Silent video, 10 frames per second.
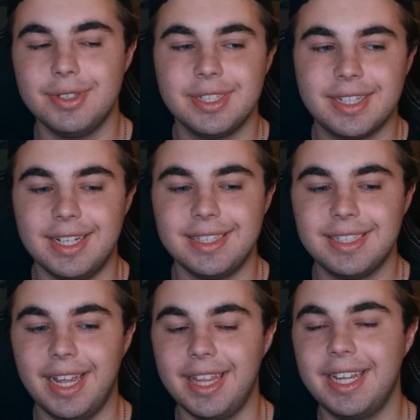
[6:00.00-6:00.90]
just gonna
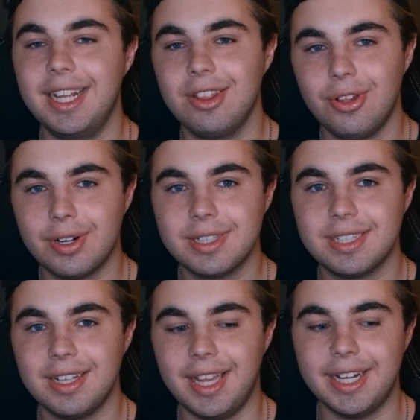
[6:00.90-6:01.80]
say that he
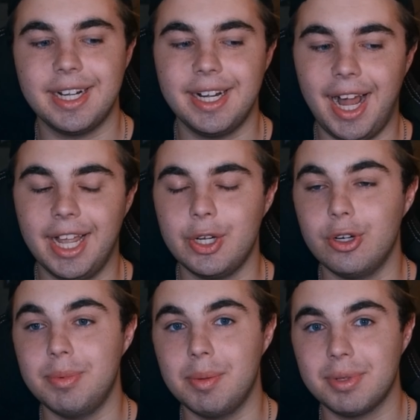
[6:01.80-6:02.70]
looks like a guy who
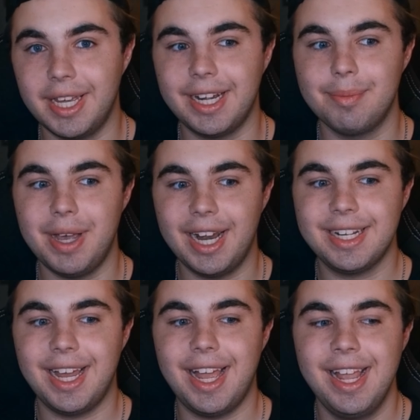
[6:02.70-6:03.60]
would be playing a bad
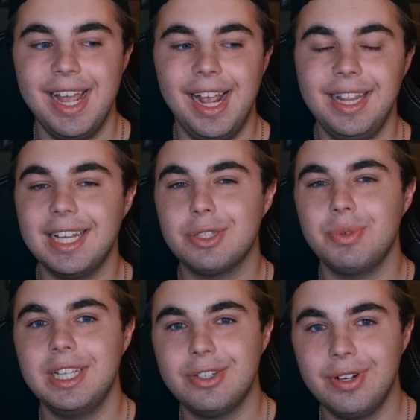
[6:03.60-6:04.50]
guy, and that's
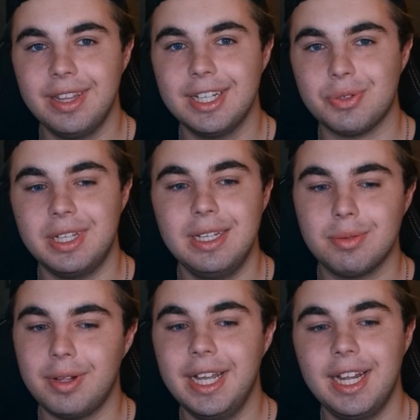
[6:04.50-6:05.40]
what he's doing in this one.
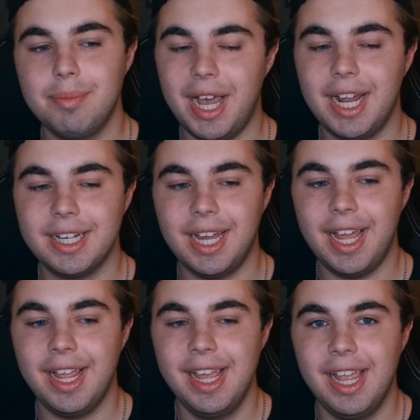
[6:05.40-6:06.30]
He's playing a bad
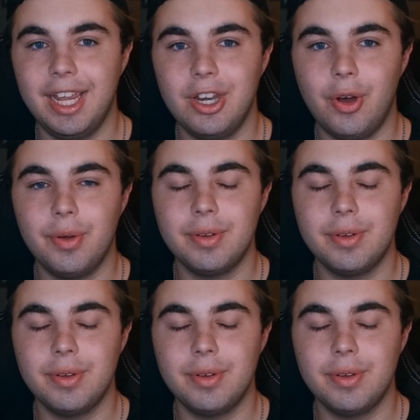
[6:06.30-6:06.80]
guy. You know,